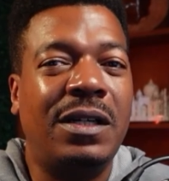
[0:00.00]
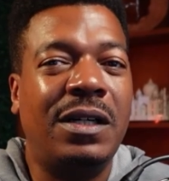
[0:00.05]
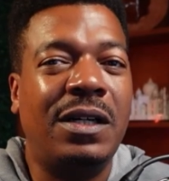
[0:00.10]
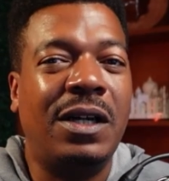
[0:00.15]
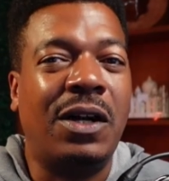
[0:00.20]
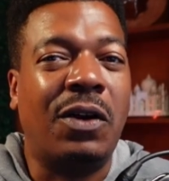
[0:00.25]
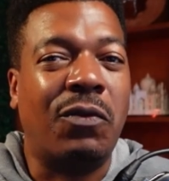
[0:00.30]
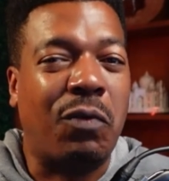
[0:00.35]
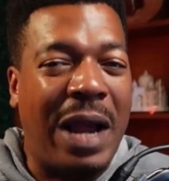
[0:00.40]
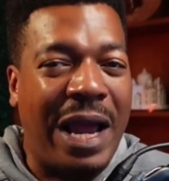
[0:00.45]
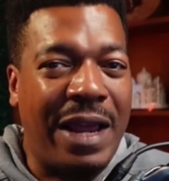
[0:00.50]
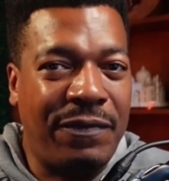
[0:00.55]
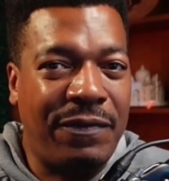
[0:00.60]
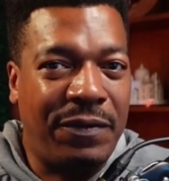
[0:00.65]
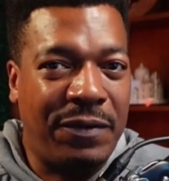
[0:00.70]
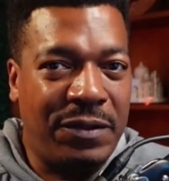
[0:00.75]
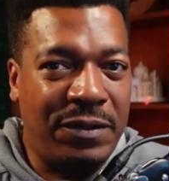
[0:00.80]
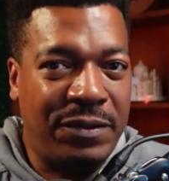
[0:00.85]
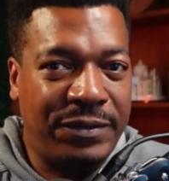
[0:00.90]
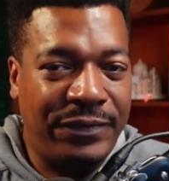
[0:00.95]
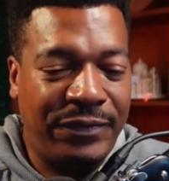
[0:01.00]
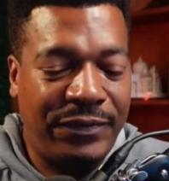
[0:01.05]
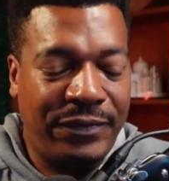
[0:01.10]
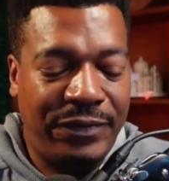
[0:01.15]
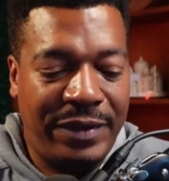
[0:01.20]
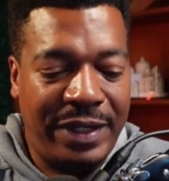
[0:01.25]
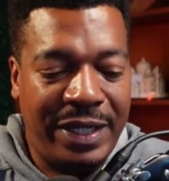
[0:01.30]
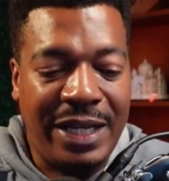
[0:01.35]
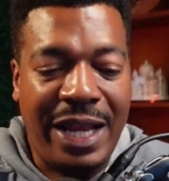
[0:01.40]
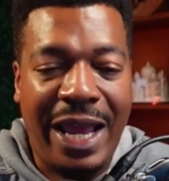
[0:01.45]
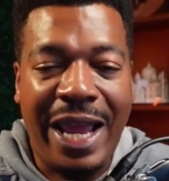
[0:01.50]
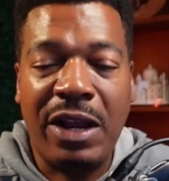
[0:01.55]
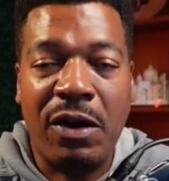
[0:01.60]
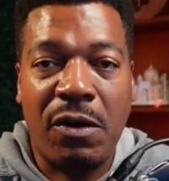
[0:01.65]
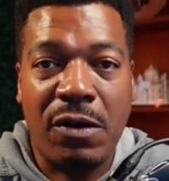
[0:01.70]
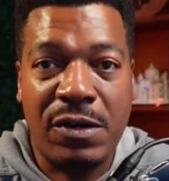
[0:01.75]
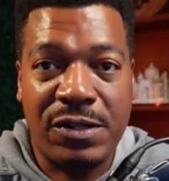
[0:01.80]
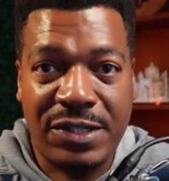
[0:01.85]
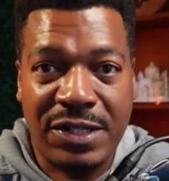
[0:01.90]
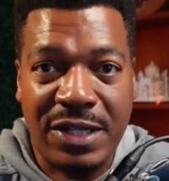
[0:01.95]
a rifle, an
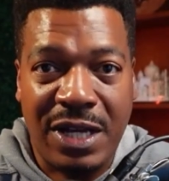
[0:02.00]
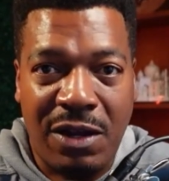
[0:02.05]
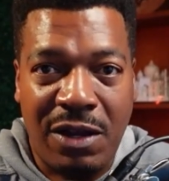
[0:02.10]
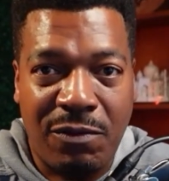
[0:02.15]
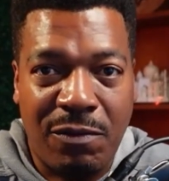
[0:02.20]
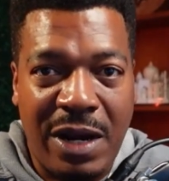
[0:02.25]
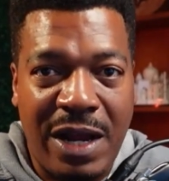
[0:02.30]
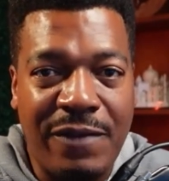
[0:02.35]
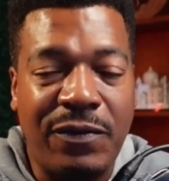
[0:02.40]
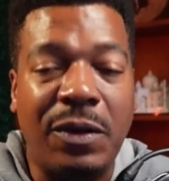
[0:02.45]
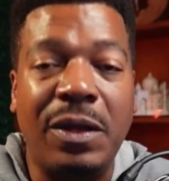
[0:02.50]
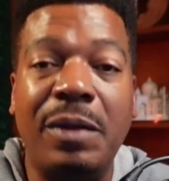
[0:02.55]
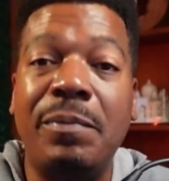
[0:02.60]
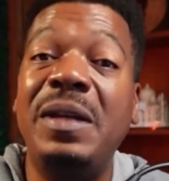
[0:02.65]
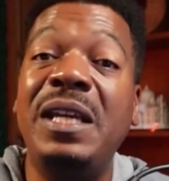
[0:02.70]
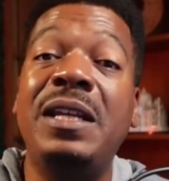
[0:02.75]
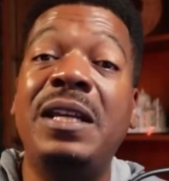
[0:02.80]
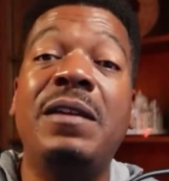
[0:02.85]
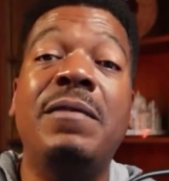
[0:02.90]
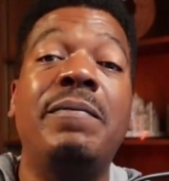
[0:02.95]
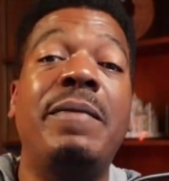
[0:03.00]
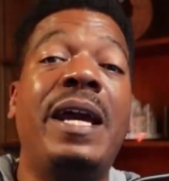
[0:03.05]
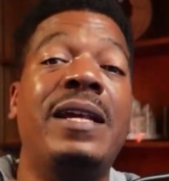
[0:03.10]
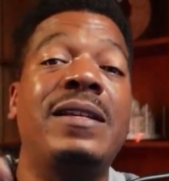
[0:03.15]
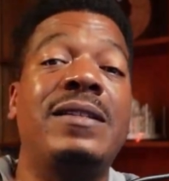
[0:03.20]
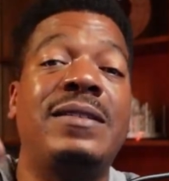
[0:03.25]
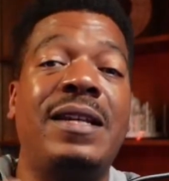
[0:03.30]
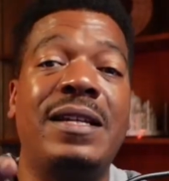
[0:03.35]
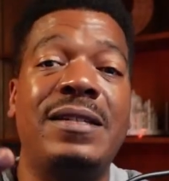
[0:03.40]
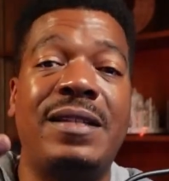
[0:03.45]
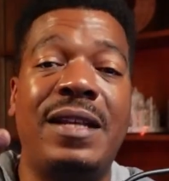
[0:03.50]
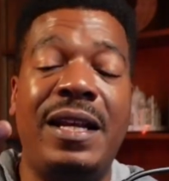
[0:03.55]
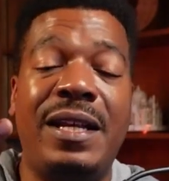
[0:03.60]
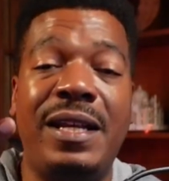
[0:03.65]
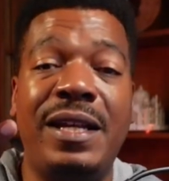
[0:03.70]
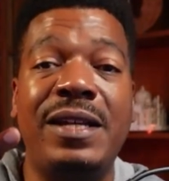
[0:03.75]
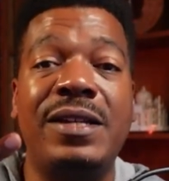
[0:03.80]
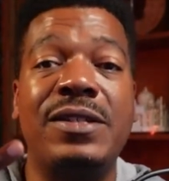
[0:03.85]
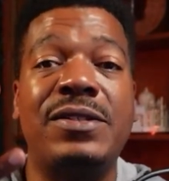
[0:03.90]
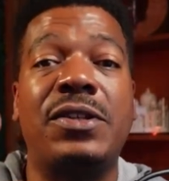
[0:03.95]
AR style rifle. A Medium Man says that
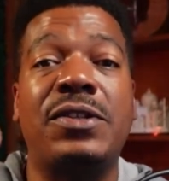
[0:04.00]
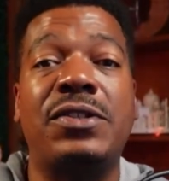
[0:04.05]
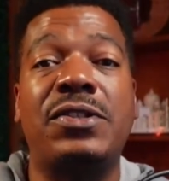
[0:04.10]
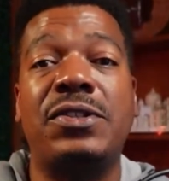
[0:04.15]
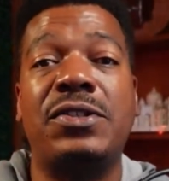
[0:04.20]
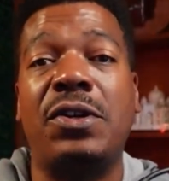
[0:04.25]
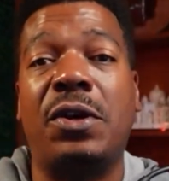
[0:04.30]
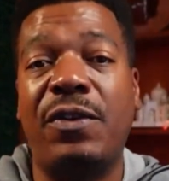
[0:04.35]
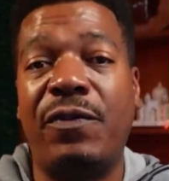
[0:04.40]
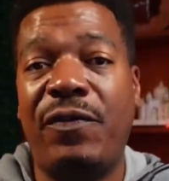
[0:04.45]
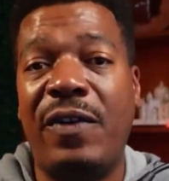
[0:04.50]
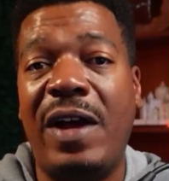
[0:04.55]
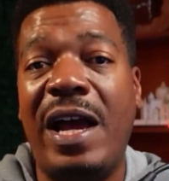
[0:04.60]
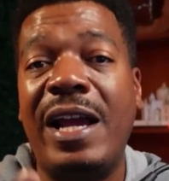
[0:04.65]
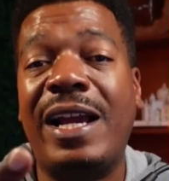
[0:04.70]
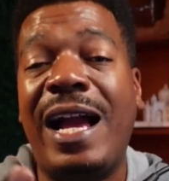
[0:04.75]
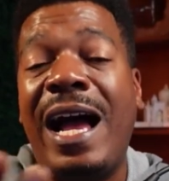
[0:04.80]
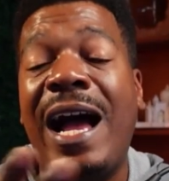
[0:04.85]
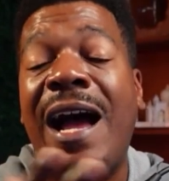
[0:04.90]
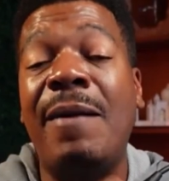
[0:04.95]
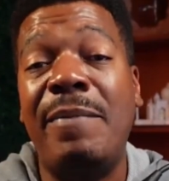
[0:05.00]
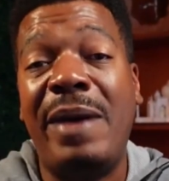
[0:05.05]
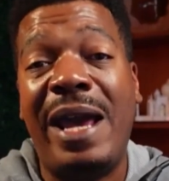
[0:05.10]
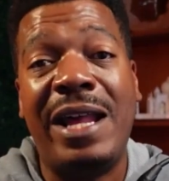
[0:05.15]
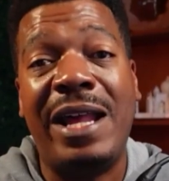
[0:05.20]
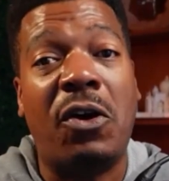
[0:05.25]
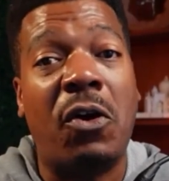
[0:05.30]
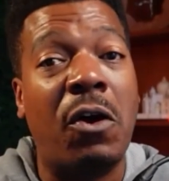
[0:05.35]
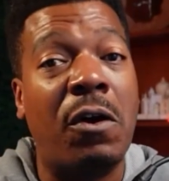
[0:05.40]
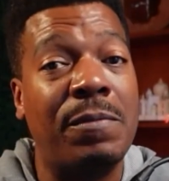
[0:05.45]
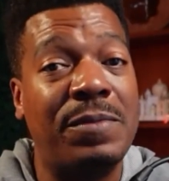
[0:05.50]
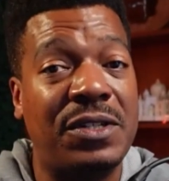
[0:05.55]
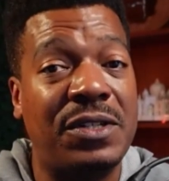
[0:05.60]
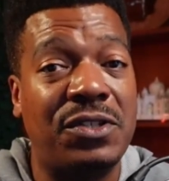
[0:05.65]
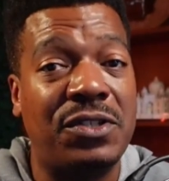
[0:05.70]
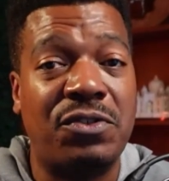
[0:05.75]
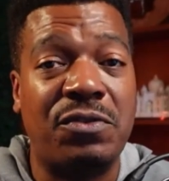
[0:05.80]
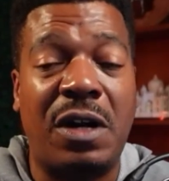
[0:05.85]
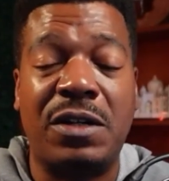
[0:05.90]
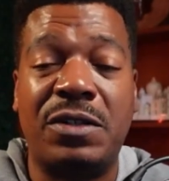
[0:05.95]
he is a certified combat arms
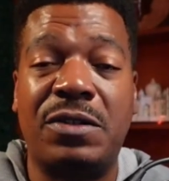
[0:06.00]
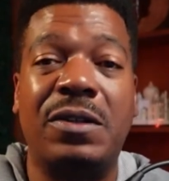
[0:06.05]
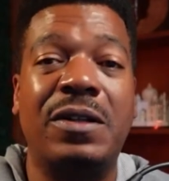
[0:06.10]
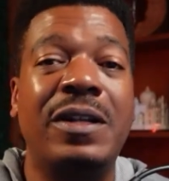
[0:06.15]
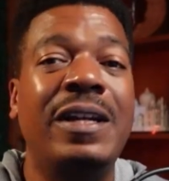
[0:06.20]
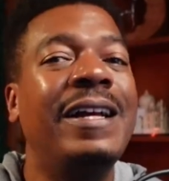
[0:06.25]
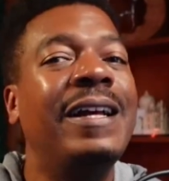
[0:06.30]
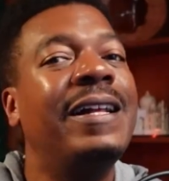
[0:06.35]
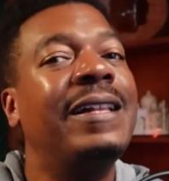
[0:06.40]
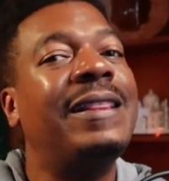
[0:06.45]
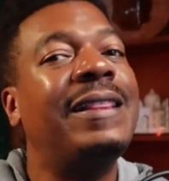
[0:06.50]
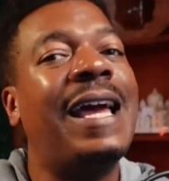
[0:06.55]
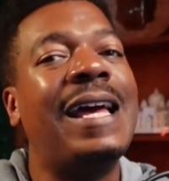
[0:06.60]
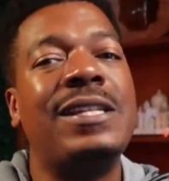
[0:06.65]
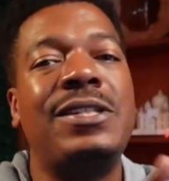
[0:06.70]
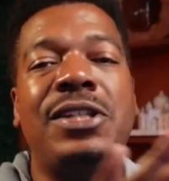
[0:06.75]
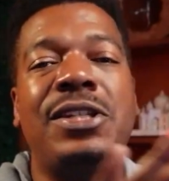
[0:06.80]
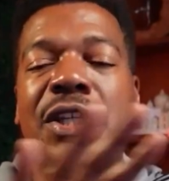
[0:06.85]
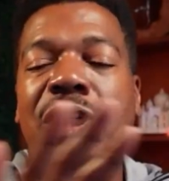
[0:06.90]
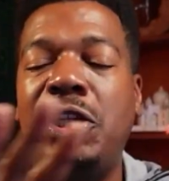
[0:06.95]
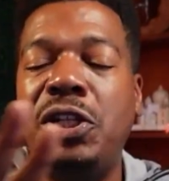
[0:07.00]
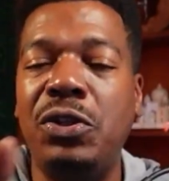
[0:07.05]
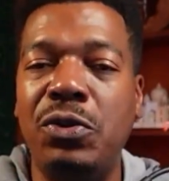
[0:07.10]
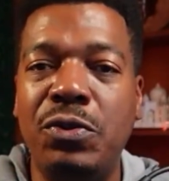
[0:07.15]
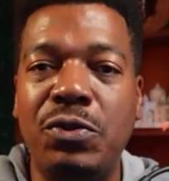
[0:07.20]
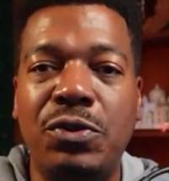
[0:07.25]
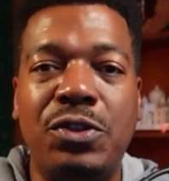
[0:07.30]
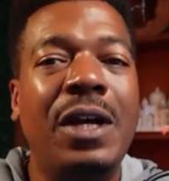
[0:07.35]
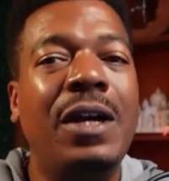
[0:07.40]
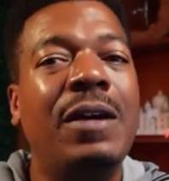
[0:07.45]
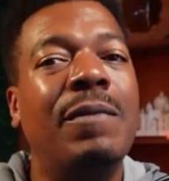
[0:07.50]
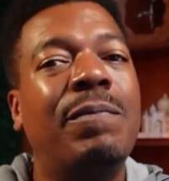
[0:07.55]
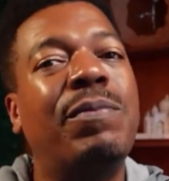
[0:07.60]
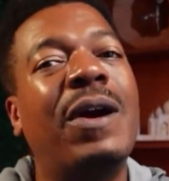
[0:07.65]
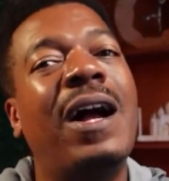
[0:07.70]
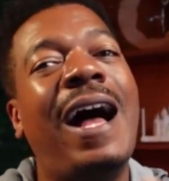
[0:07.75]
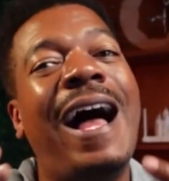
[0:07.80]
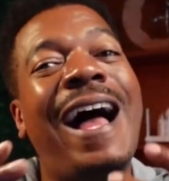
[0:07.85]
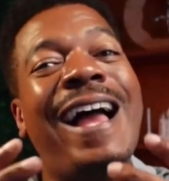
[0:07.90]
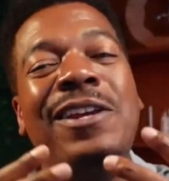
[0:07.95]
instructor. That's huge.
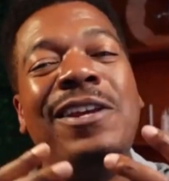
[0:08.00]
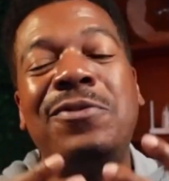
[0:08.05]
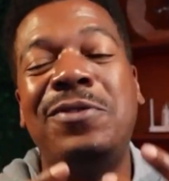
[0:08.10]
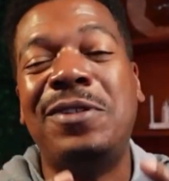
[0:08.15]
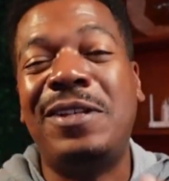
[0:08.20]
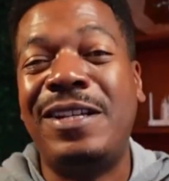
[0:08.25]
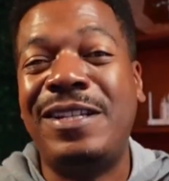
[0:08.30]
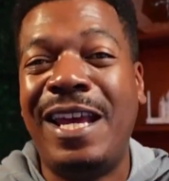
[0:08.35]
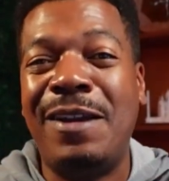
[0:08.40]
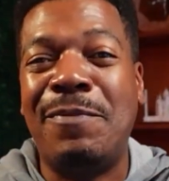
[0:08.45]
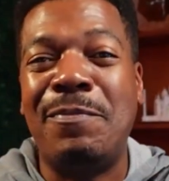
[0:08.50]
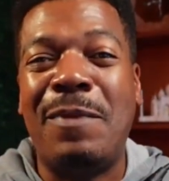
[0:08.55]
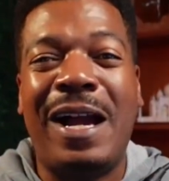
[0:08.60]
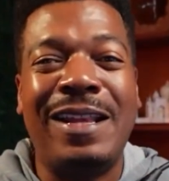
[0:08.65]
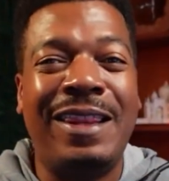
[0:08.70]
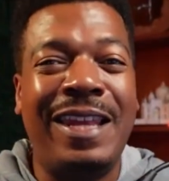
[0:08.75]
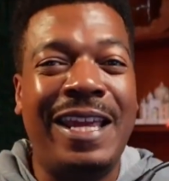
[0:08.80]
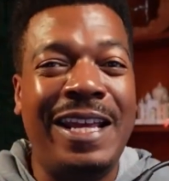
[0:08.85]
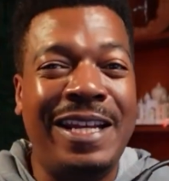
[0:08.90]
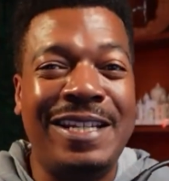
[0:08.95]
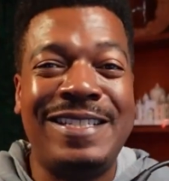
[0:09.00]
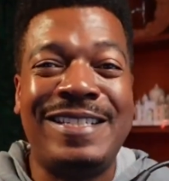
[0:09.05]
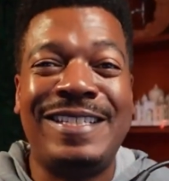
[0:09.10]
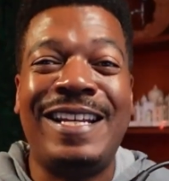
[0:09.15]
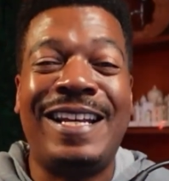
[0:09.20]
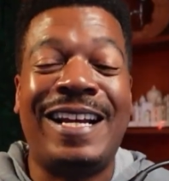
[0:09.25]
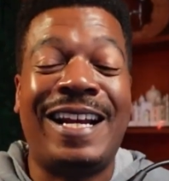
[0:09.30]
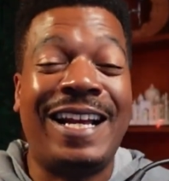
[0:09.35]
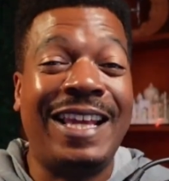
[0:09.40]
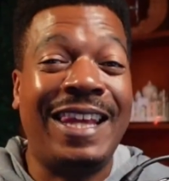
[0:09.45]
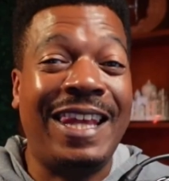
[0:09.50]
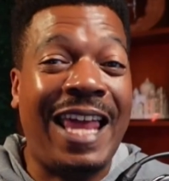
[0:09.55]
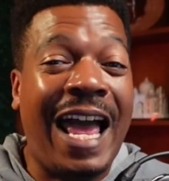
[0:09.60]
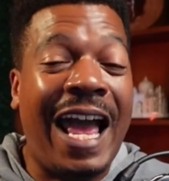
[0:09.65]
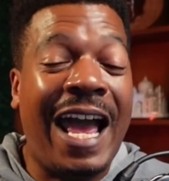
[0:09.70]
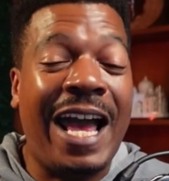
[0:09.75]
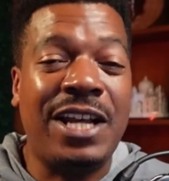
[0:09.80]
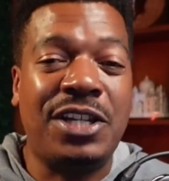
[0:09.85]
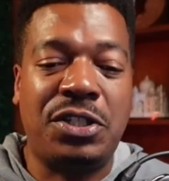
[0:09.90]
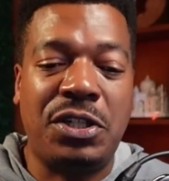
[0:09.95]
Bruh, I used to take my ladies to the
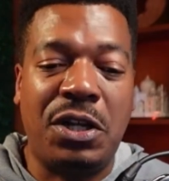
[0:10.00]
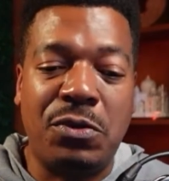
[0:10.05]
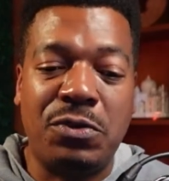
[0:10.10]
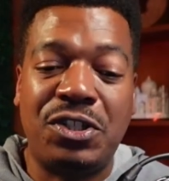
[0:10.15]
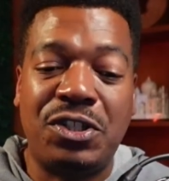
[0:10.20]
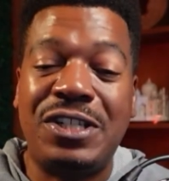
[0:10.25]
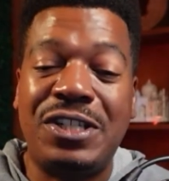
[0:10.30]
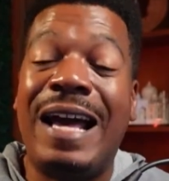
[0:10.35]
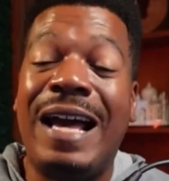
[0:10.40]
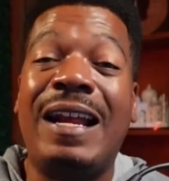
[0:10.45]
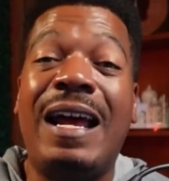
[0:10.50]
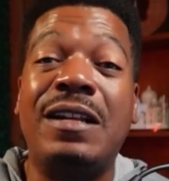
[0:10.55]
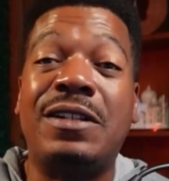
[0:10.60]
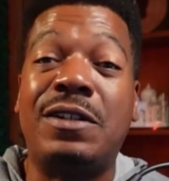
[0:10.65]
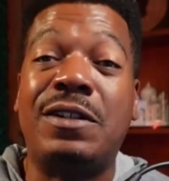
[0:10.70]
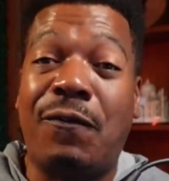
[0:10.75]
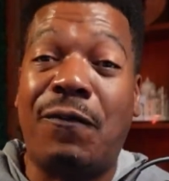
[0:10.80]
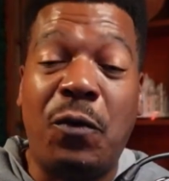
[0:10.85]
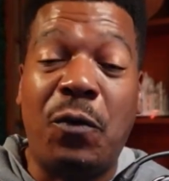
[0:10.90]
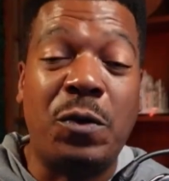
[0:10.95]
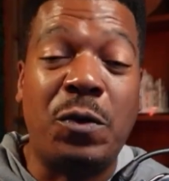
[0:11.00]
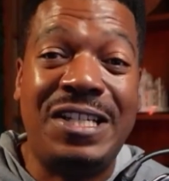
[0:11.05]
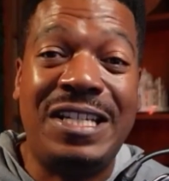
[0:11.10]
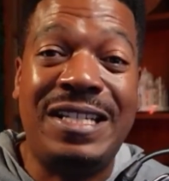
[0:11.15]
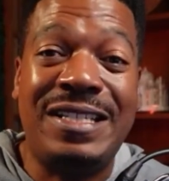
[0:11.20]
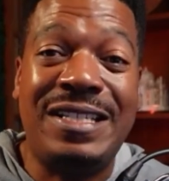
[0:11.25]
class, yo. Shout out to 4G